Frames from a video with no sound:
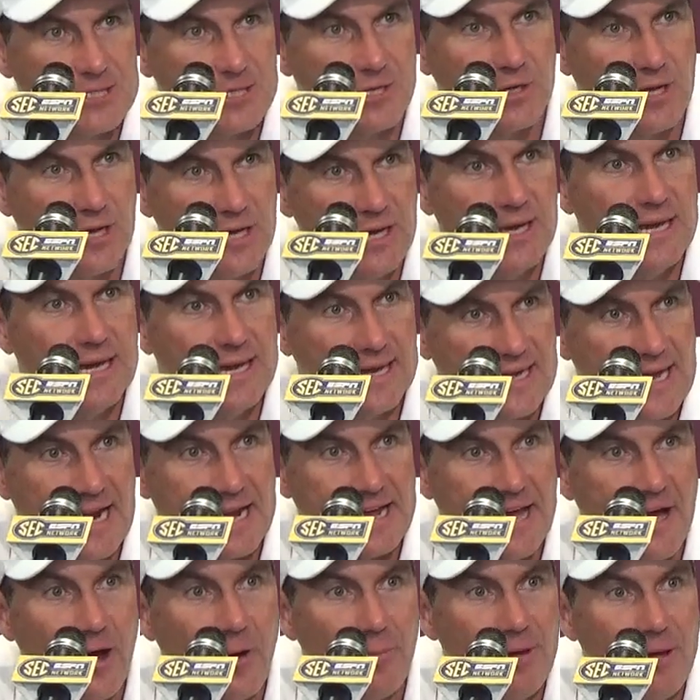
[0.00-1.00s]
So to
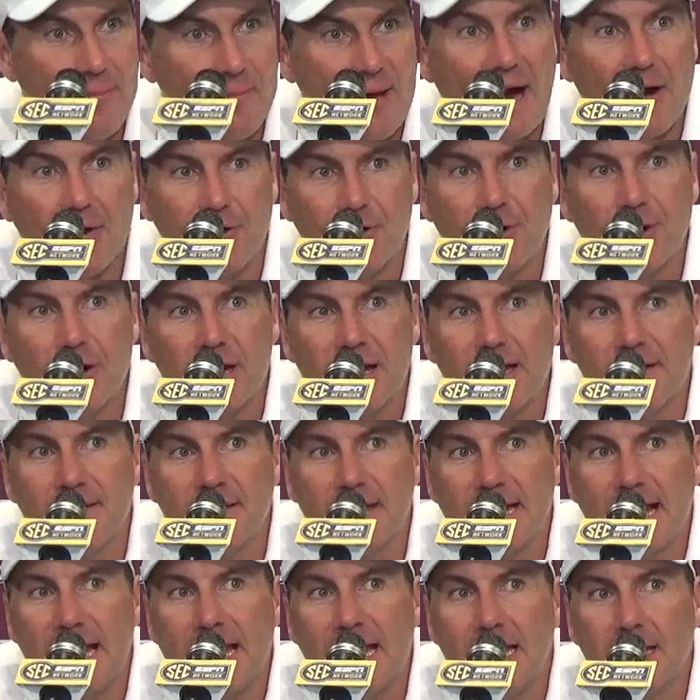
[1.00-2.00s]
kind of help him out early in
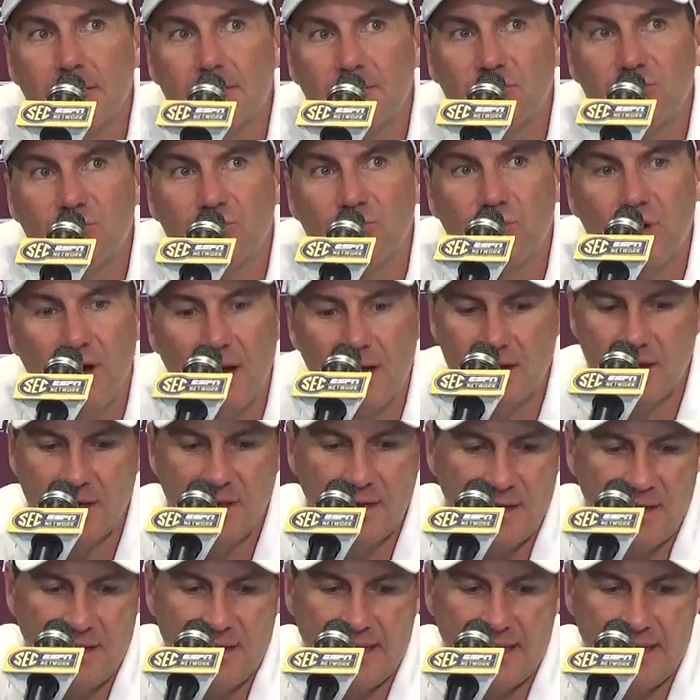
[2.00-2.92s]
the game to